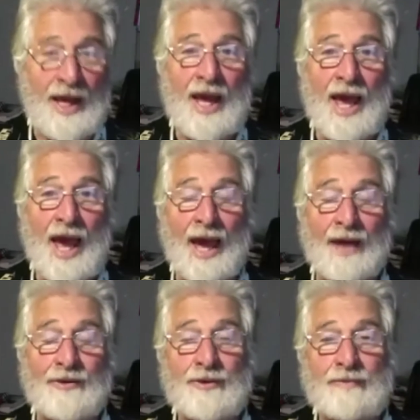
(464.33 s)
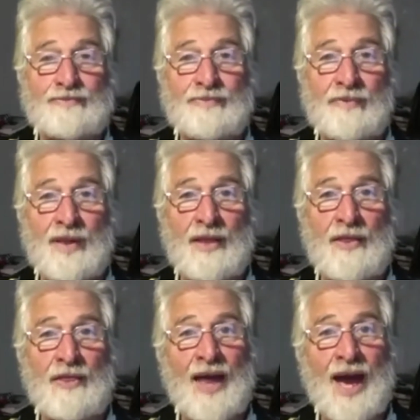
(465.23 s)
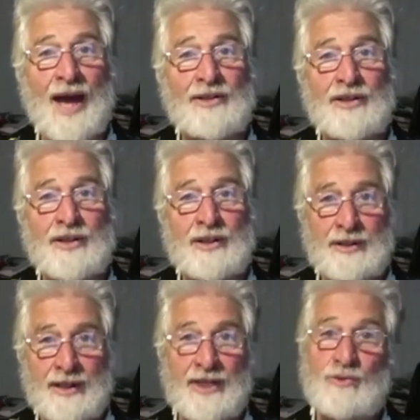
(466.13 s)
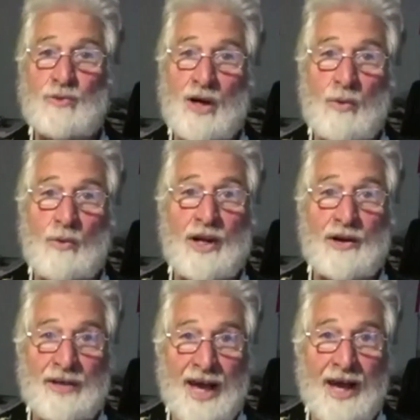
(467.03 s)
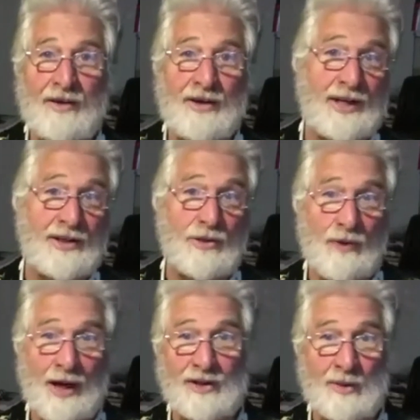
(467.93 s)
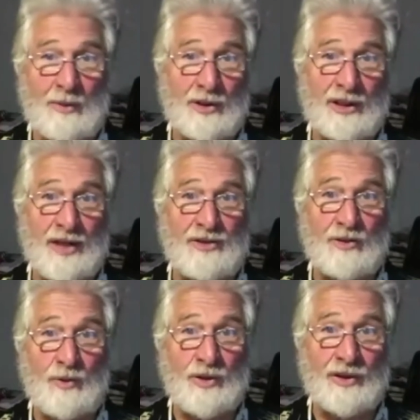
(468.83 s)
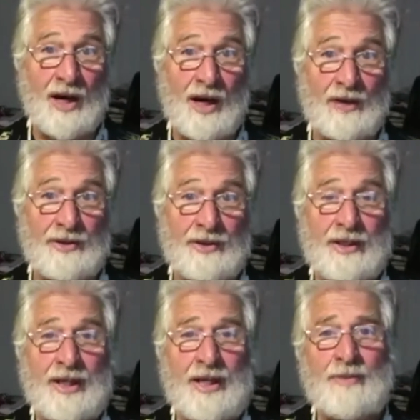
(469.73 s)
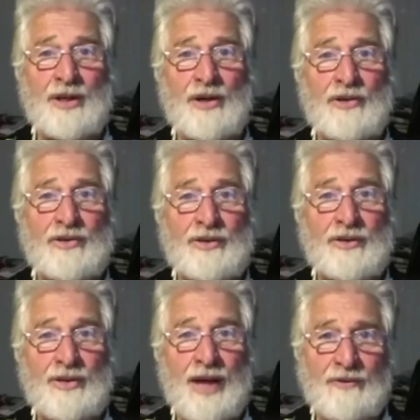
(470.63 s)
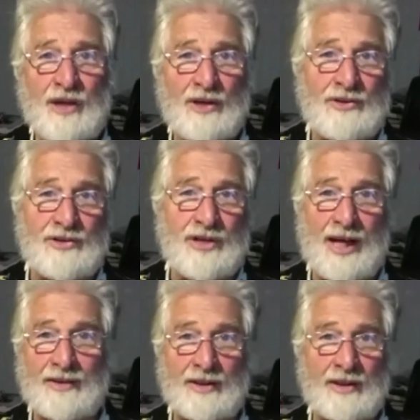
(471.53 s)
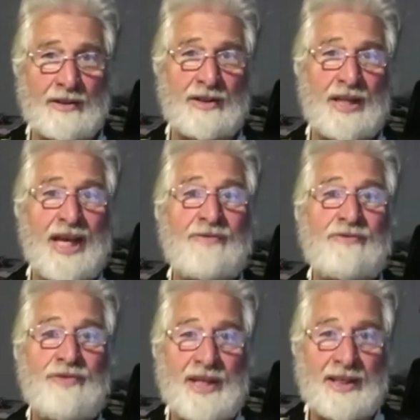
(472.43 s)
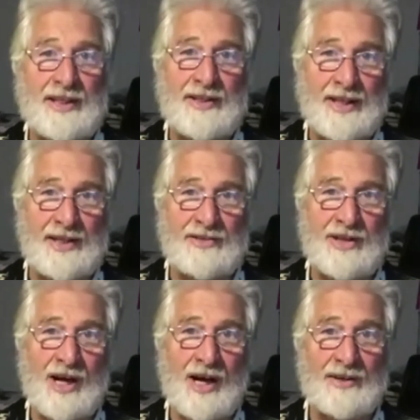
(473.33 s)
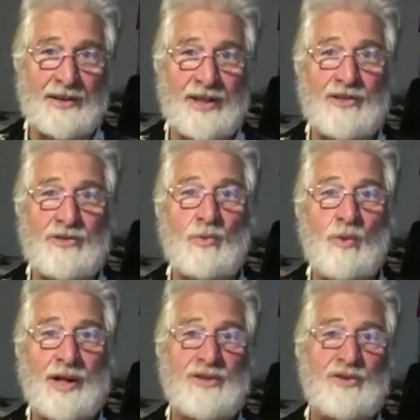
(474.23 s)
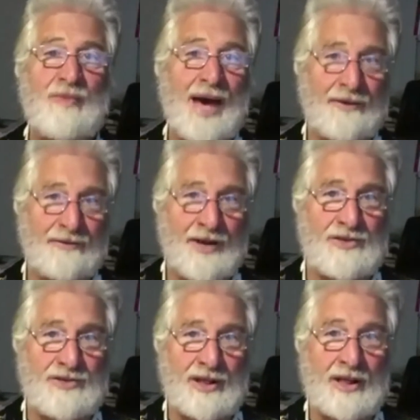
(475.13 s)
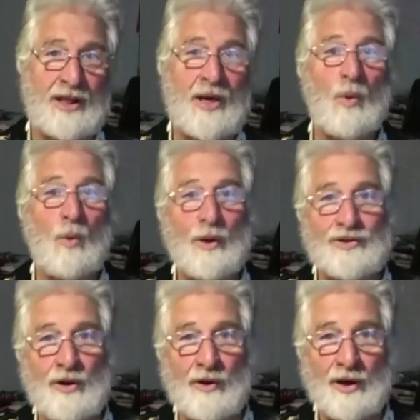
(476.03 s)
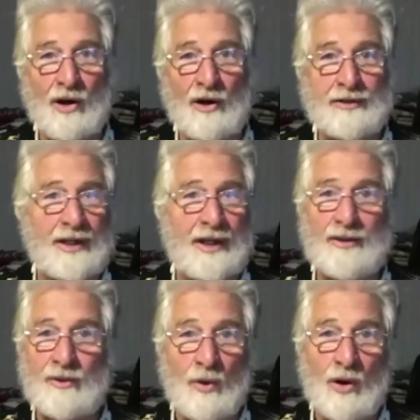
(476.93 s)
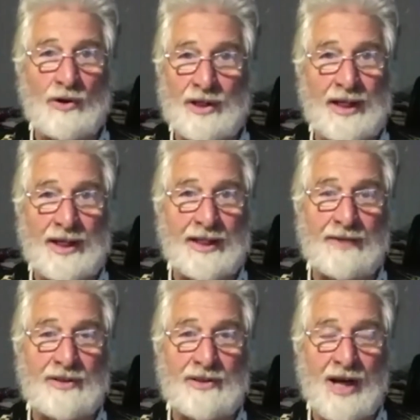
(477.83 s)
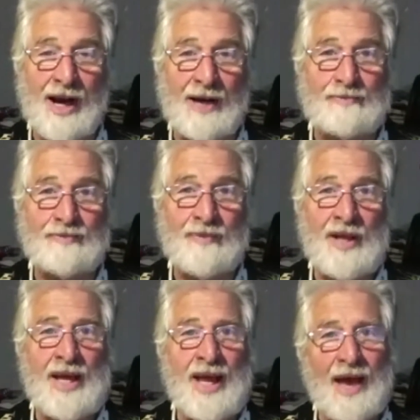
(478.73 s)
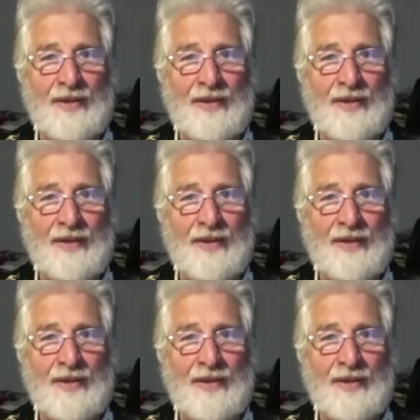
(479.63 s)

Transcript: And that is where we are now in a direct communication with God. Because you have to understand the infinity that is God is what is manifesting what's going on in the world at any given time. And that